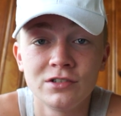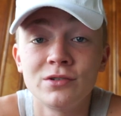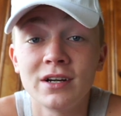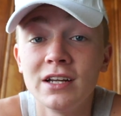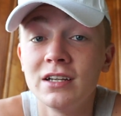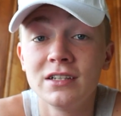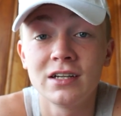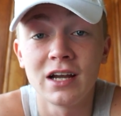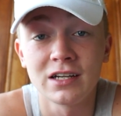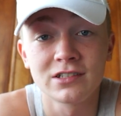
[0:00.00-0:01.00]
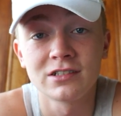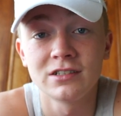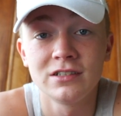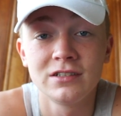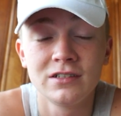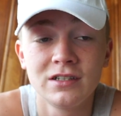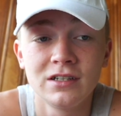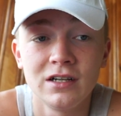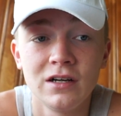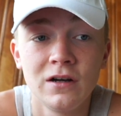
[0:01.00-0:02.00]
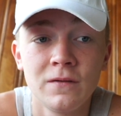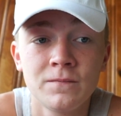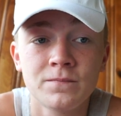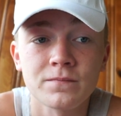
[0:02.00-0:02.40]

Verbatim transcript: great actually uh,